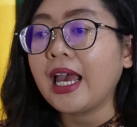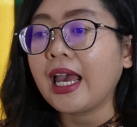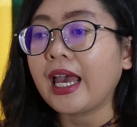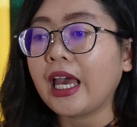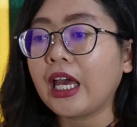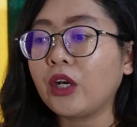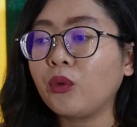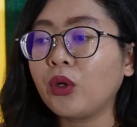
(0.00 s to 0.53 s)

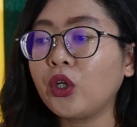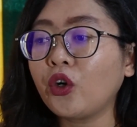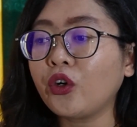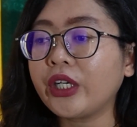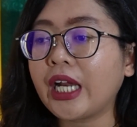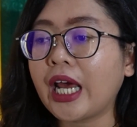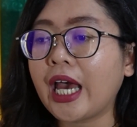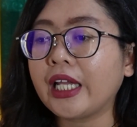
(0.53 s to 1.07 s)
And we
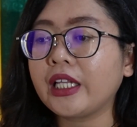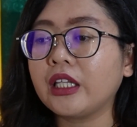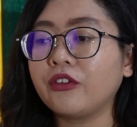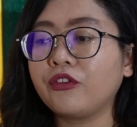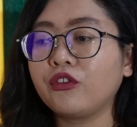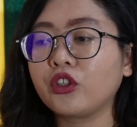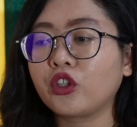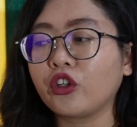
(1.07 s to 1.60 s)
know that the
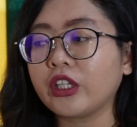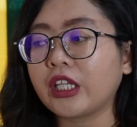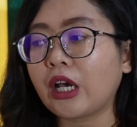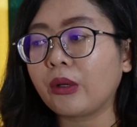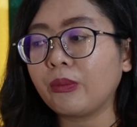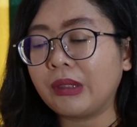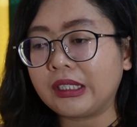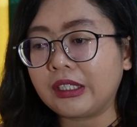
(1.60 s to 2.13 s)
food
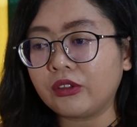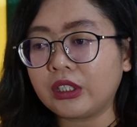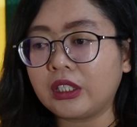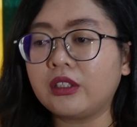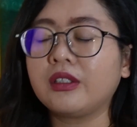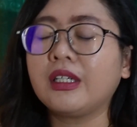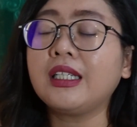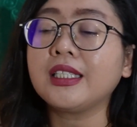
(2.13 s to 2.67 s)
contact
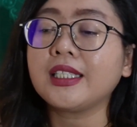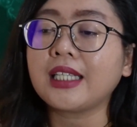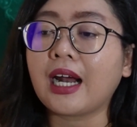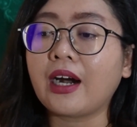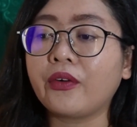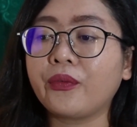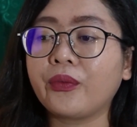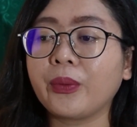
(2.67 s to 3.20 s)
materials
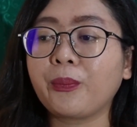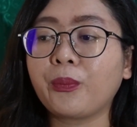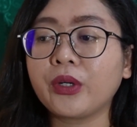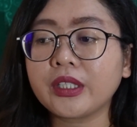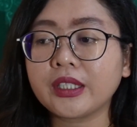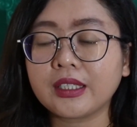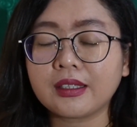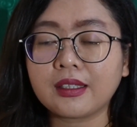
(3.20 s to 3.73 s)
are
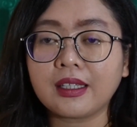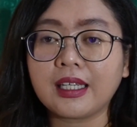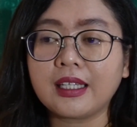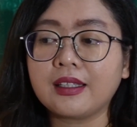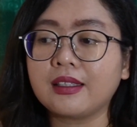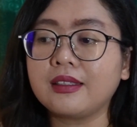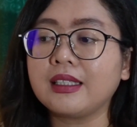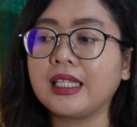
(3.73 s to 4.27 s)

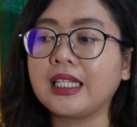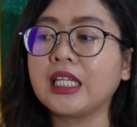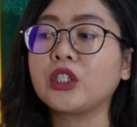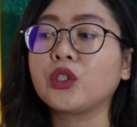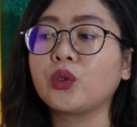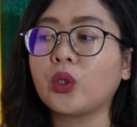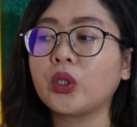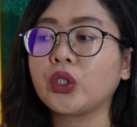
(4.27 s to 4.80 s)
reportedly the leading
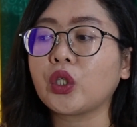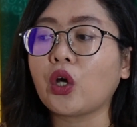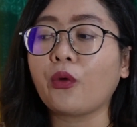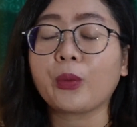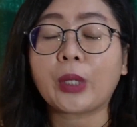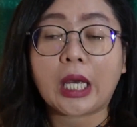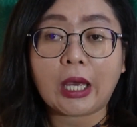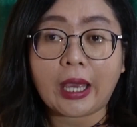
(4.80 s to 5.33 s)
source of
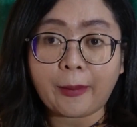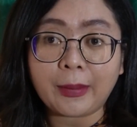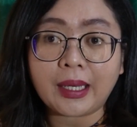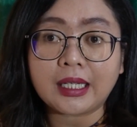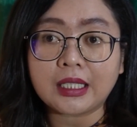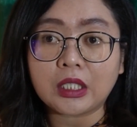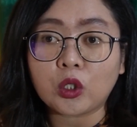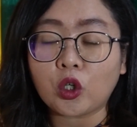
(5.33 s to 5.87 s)

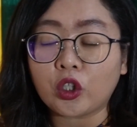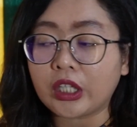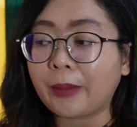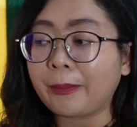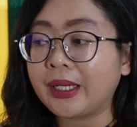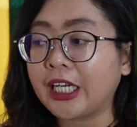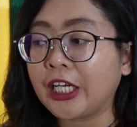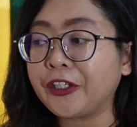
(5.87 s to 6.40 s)
chemical
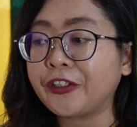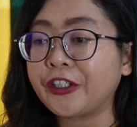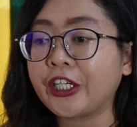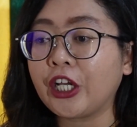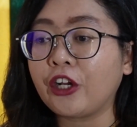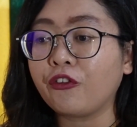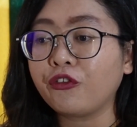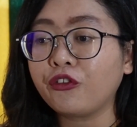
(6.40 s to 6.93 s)
contamination
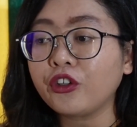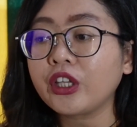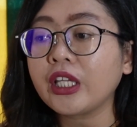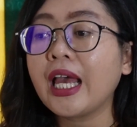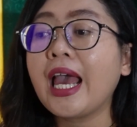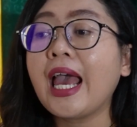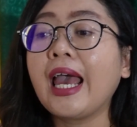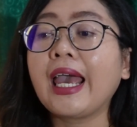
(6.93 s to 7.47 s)
in food
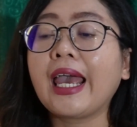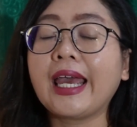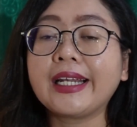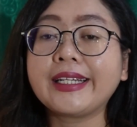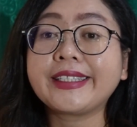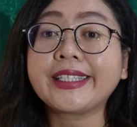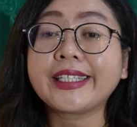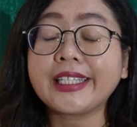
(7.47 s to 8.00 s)

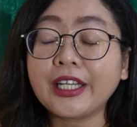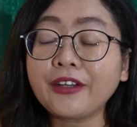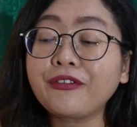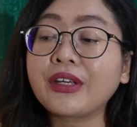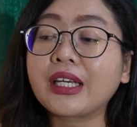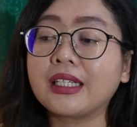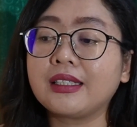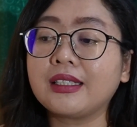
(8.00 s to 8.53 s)
and
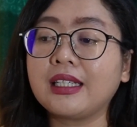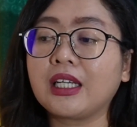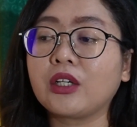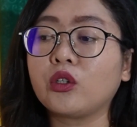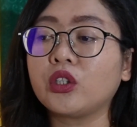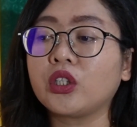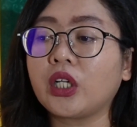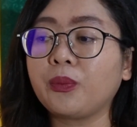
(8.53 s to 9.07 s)
significantly
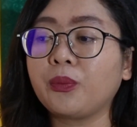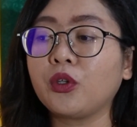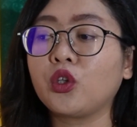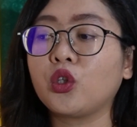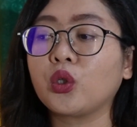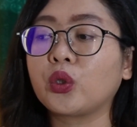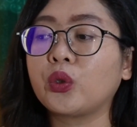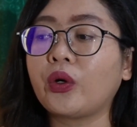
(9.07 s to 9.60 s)
contribute
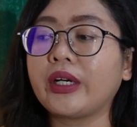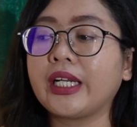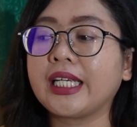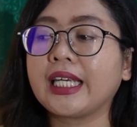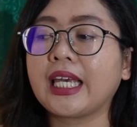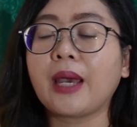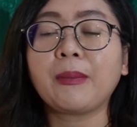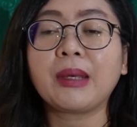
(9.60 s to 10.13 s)
to
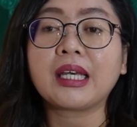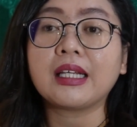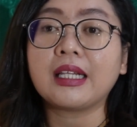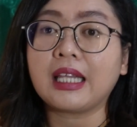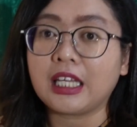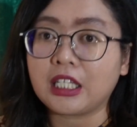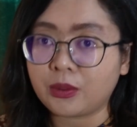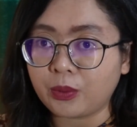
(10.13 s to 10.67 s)
chronic chemical
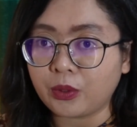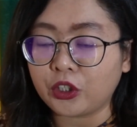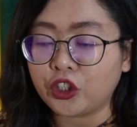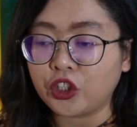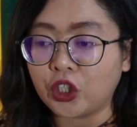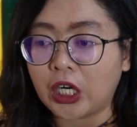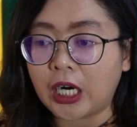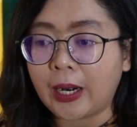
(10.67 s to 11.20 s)

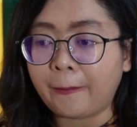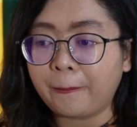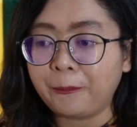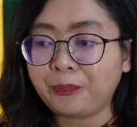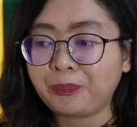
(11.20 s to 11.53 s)
exposure.